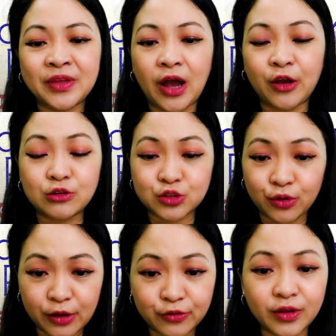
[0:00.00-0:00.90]
I also
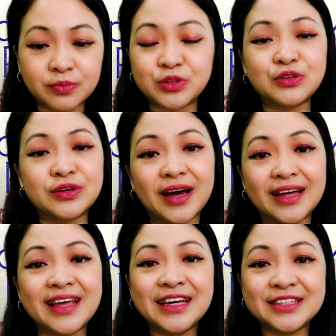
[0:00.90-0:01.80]
lift up to You,
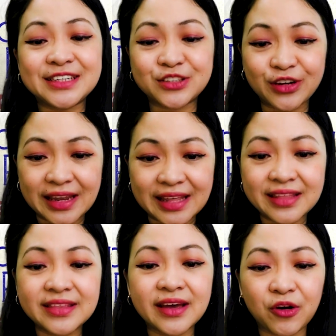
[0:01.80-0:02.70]
God, Sister
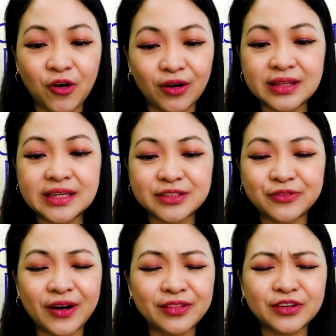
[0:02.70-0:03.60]
Lydia Collis.
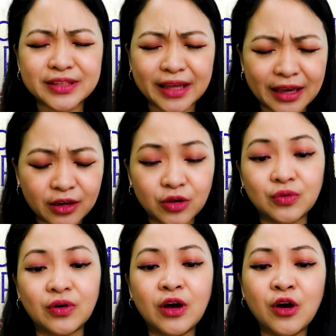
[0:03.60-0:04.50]
Father, thank
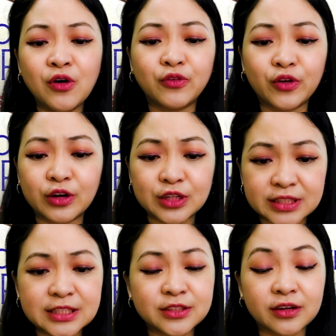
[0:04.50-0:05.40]
You for her
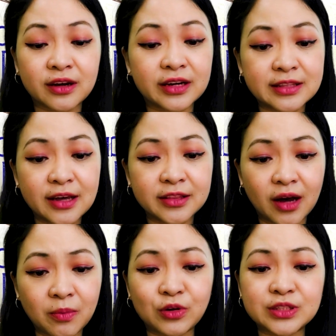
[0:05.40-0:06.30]
sister Caridad
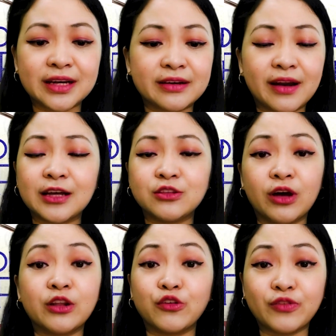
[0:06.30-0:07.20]
Amor
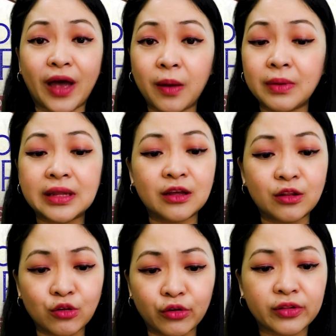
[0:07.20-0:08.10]
Sagrado and her family
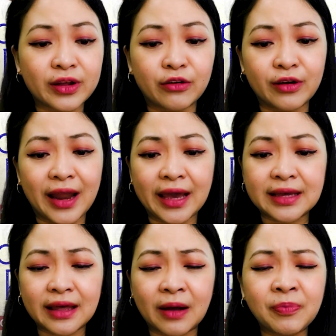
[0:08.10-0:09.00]
in North
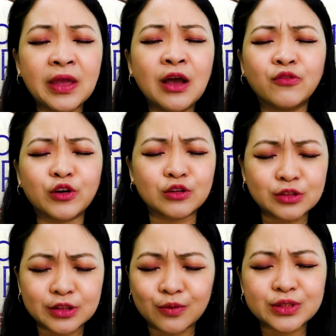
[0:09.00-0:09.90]
Carolina, for
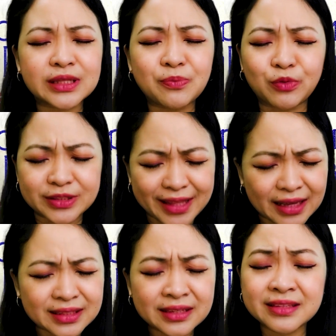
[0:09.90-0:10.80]
continuously
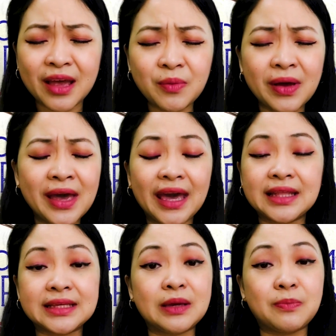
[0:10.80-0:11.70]
protecting them
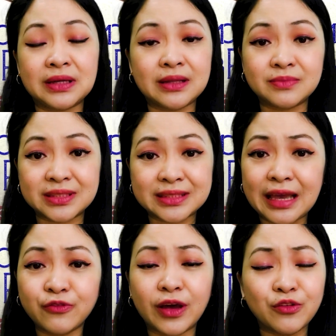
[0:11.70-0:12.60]
and keeping them
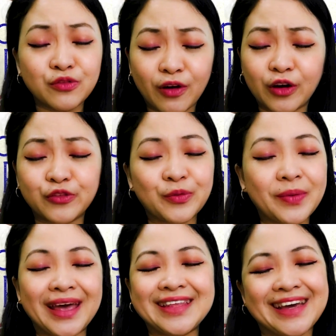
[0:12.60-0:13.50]
safe and far from
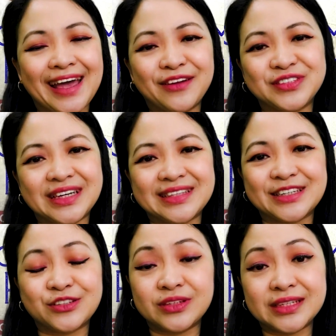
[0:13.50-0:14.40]
any kind of
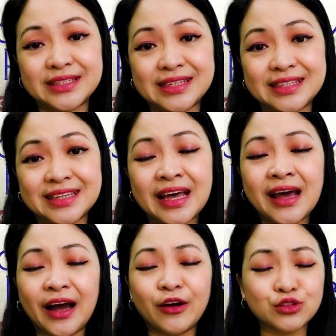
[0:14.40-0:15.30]
sickness or disease.
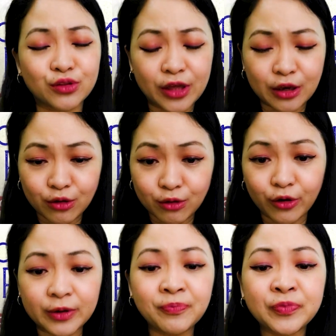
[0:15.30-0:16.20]
I also thank You,
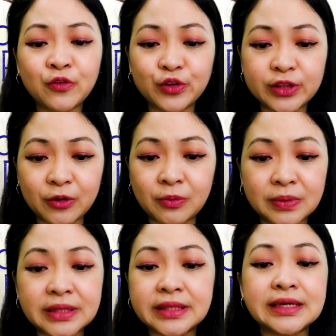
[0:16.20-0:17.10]
Lord, for the
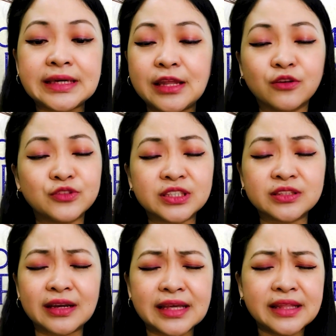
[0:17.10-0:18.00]
complete healing of
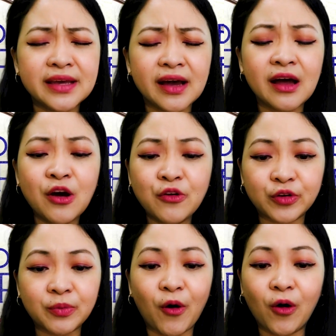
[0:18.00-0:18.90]
Sister Lydia
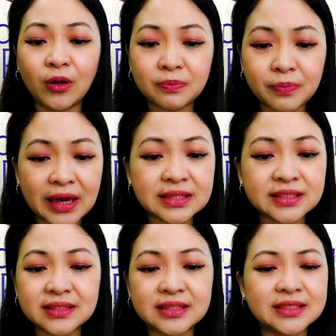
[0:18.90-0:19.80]
from all pains
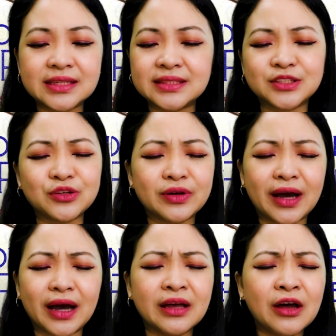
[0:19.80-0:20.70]
and diseases, O
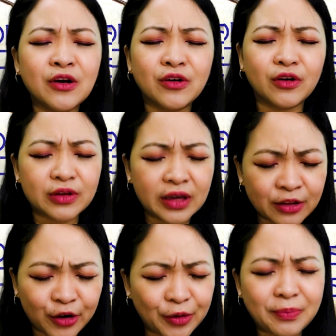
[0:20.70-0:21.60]
God, in her